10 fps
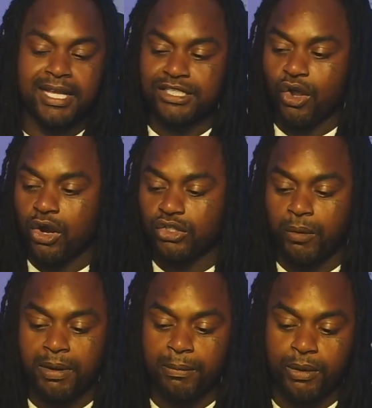it's hard to
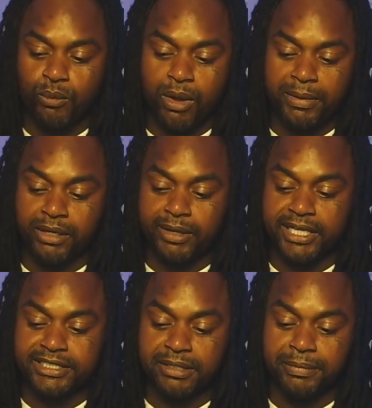open up with a woman in a
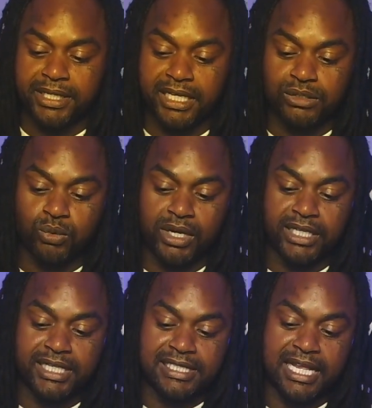relationship because one,
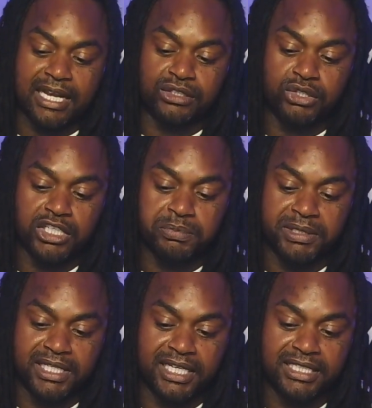it takes a lot of trust,
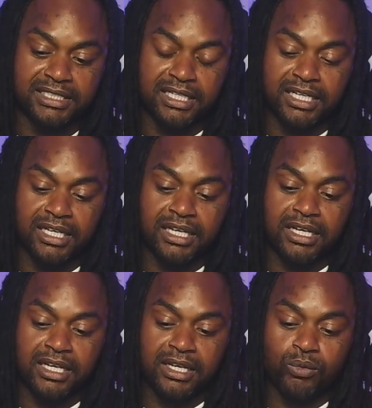because
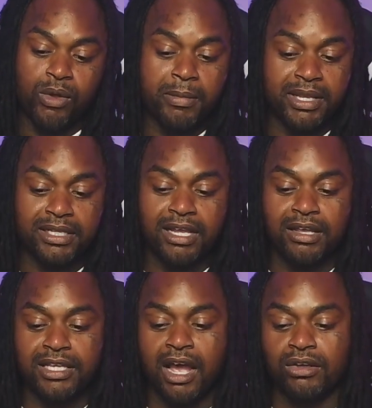women,
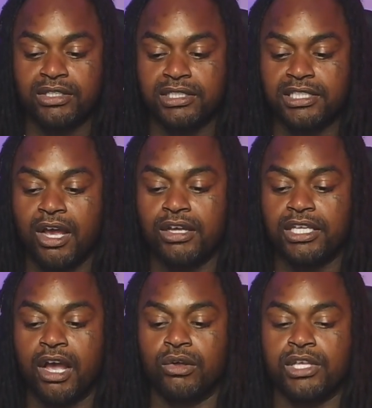
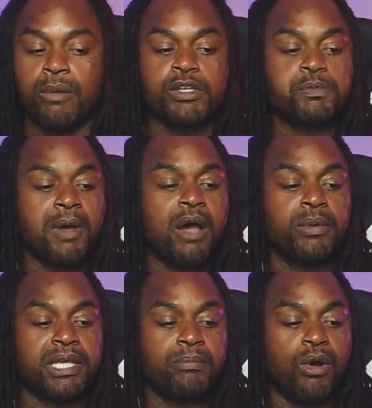y'all
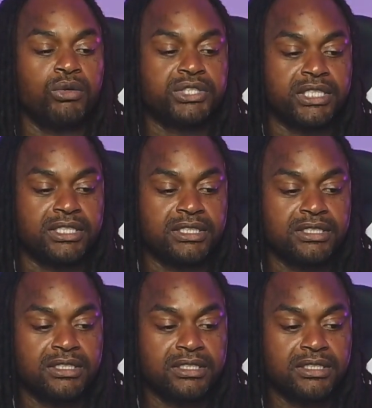respond with emotion.
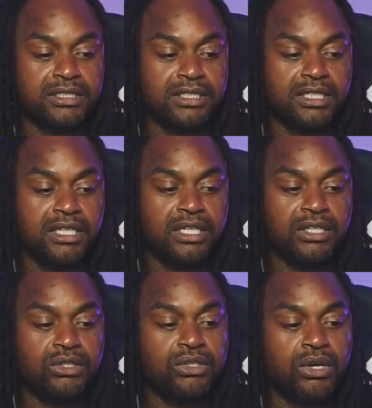
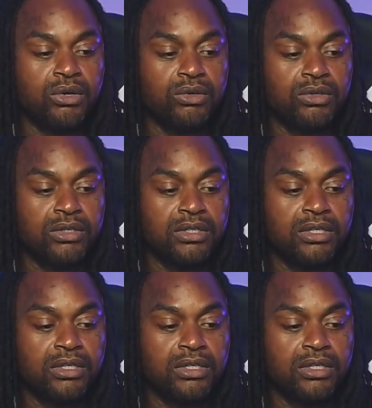You know?